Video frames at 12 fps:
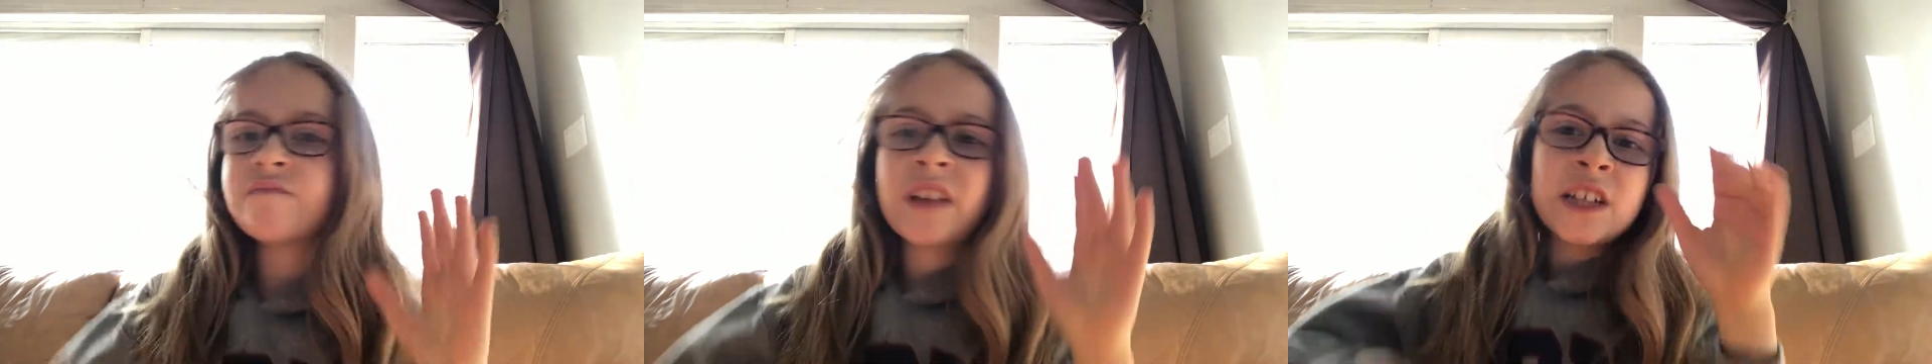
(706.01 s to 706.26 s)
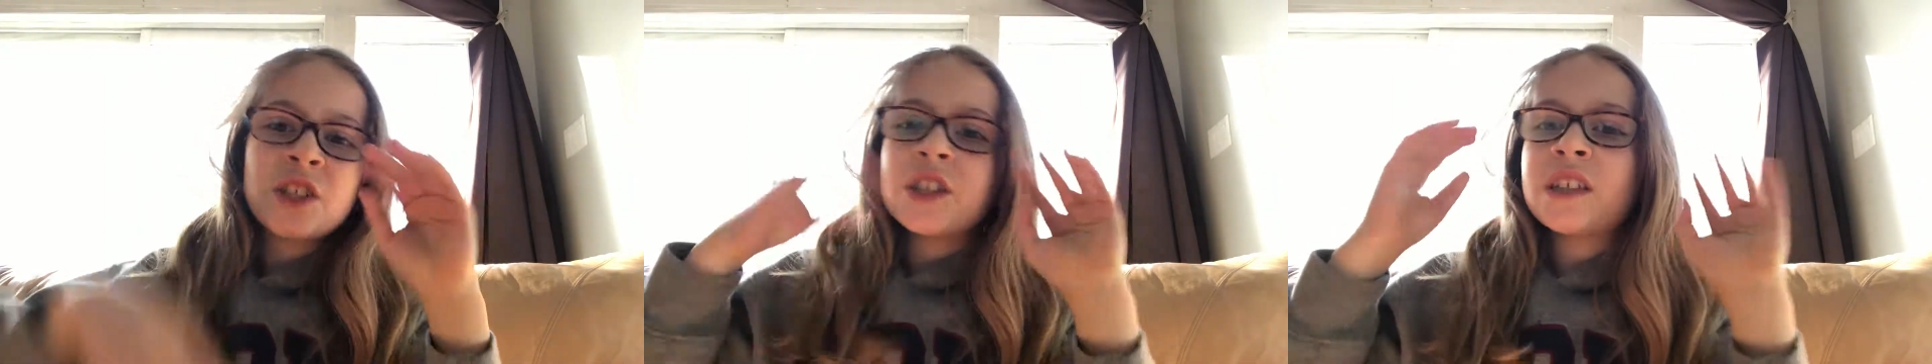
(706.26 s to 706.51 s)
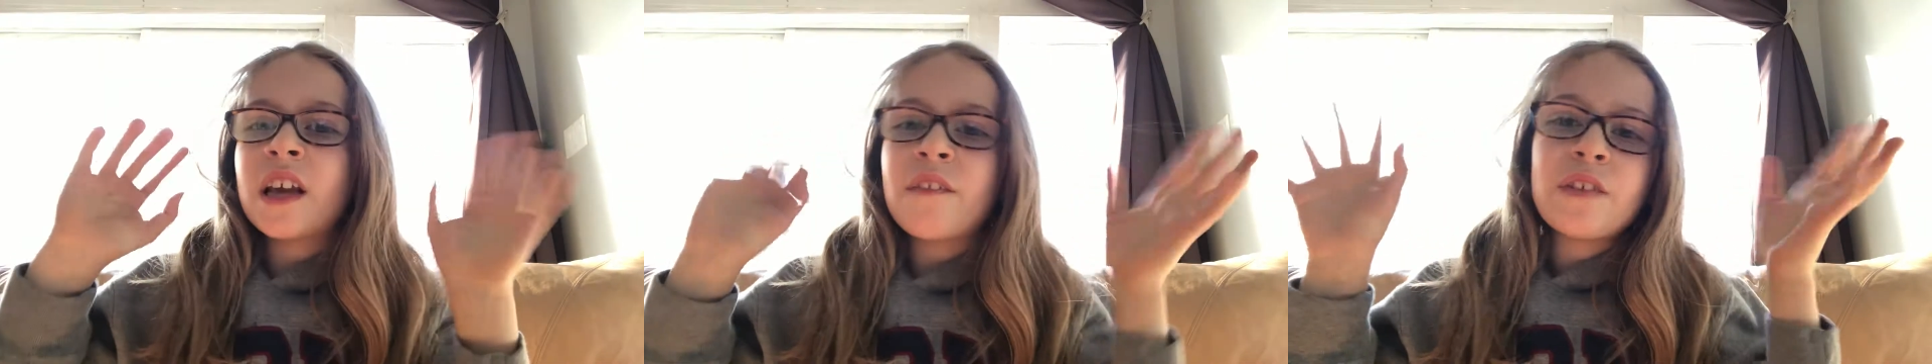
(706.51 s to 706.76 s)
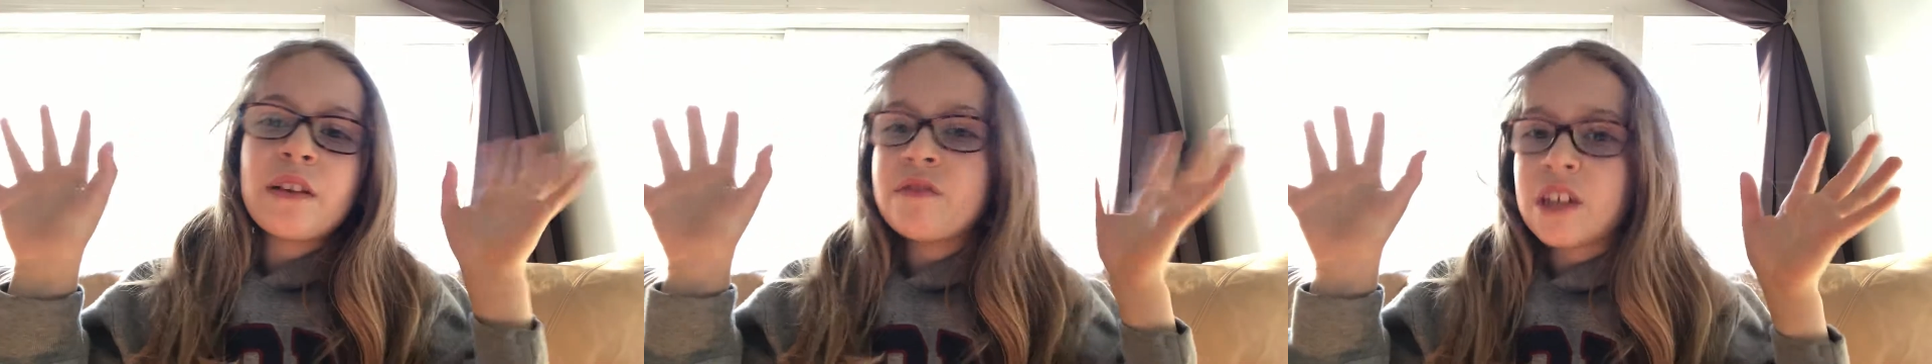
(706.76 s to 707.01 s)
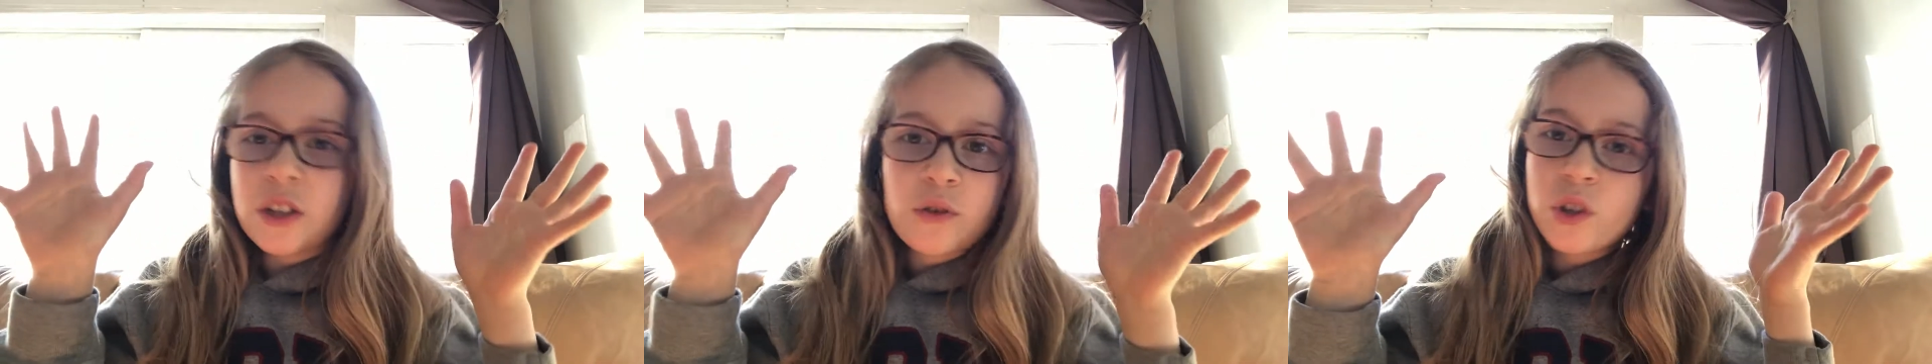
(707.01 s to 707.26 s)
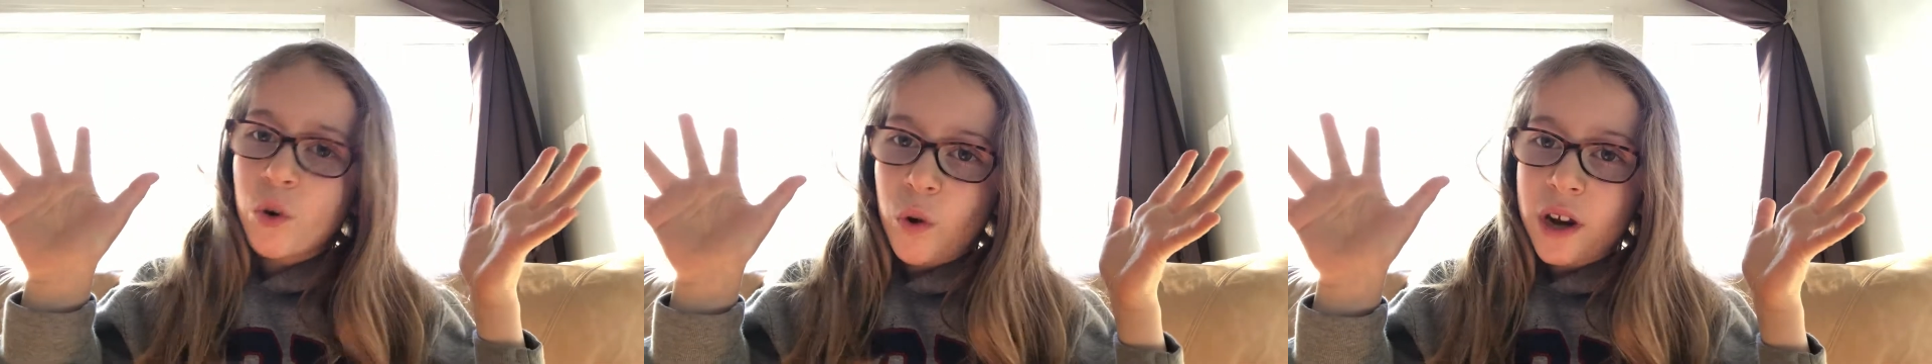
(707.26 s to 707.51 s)
let's just say 50 new
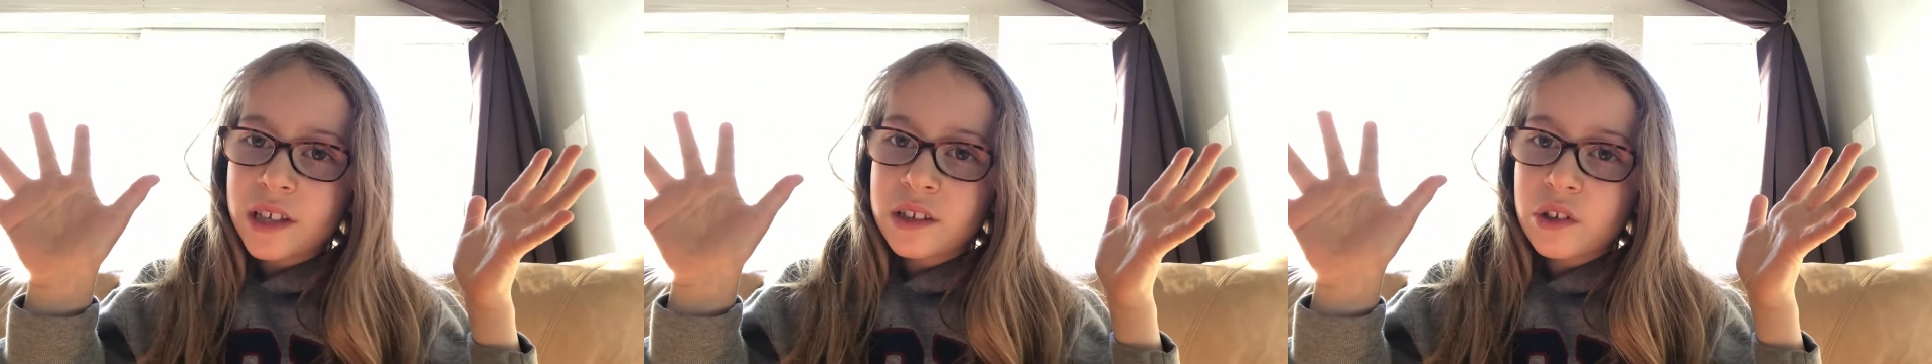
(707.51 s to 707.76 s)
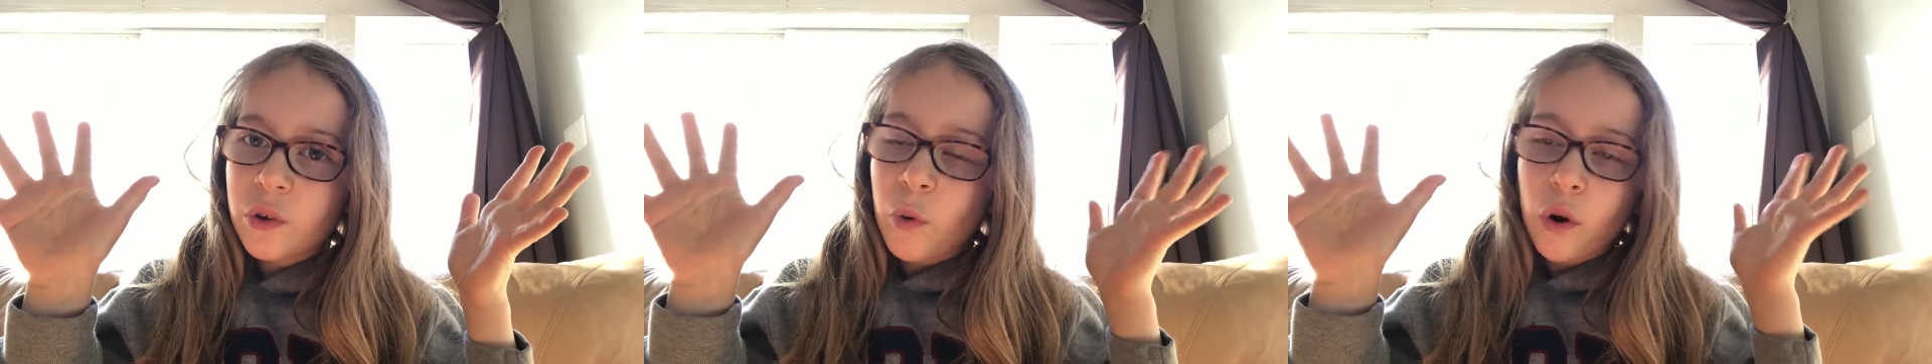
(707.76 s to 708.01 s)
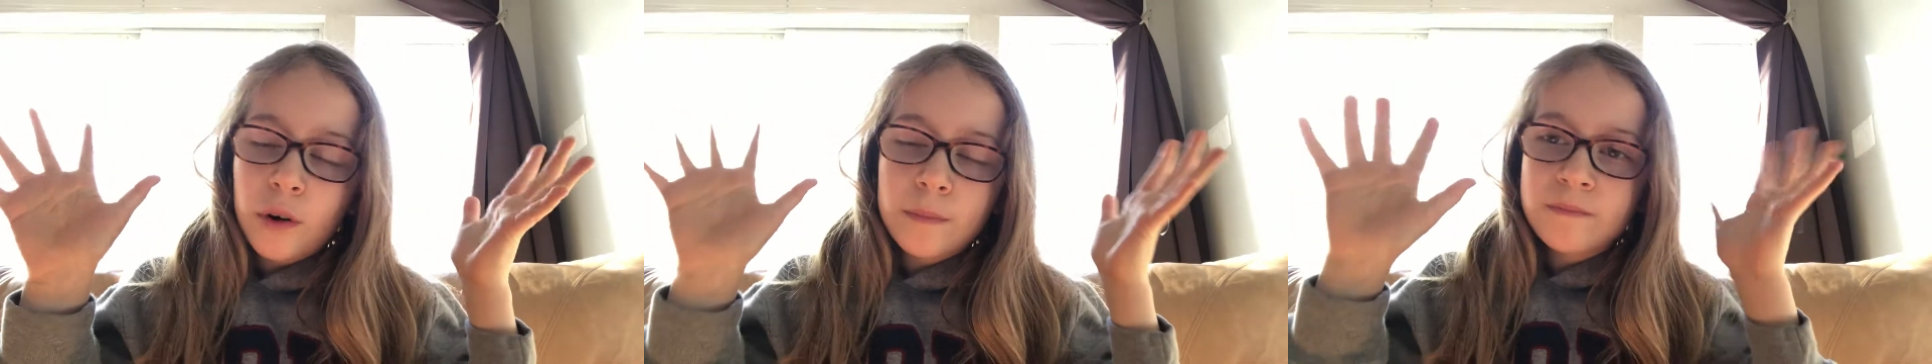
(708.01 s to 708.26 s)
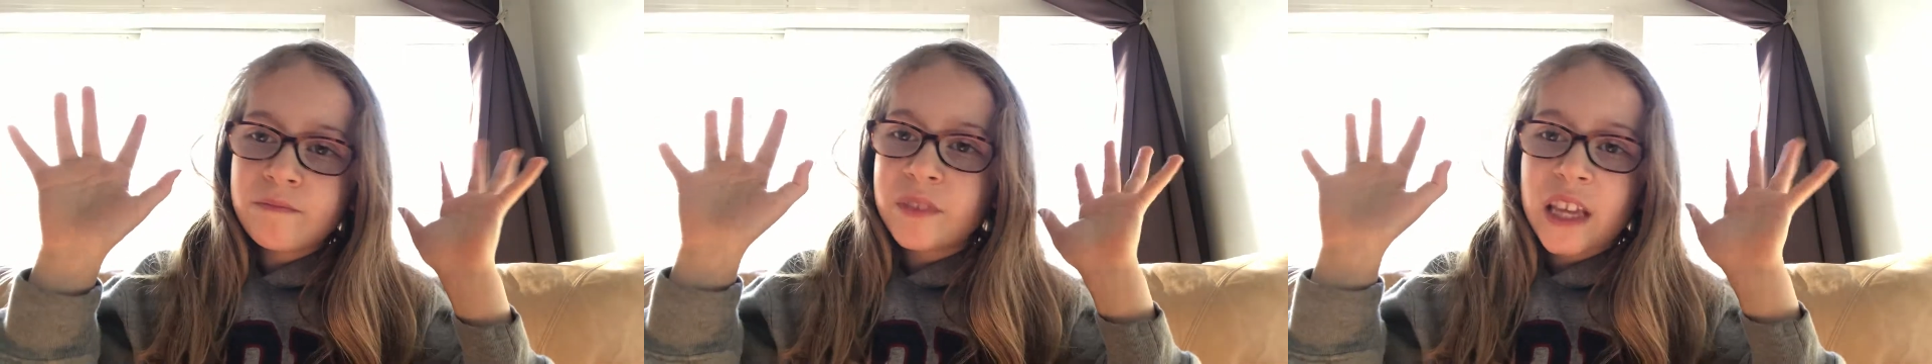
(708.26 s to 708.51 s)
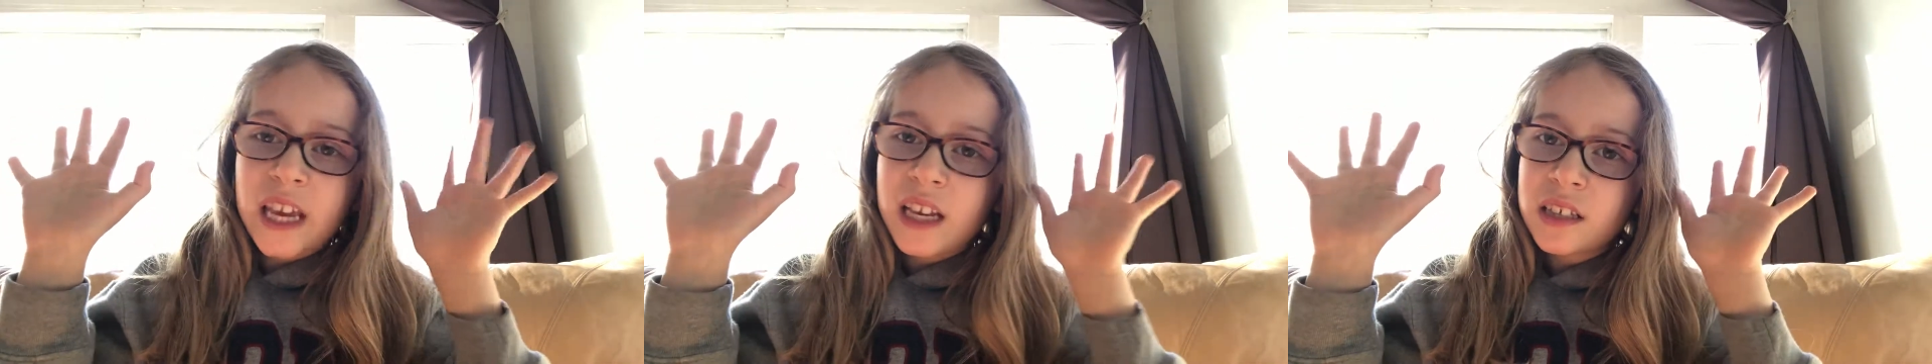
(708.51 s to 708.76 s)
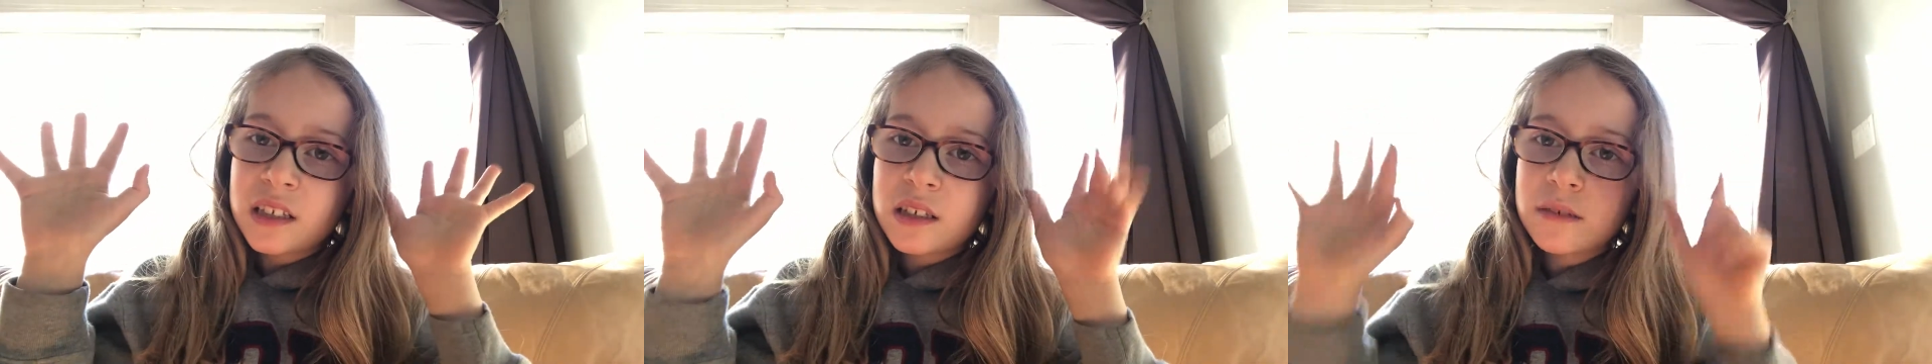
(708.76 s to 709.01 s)
toys or
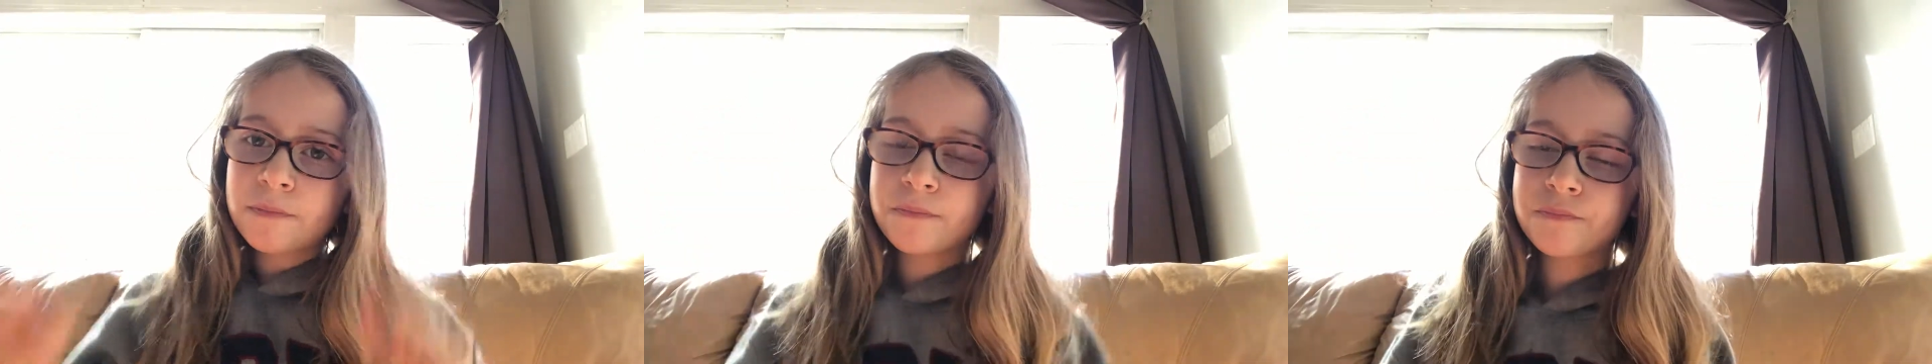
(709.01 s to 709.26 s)
things.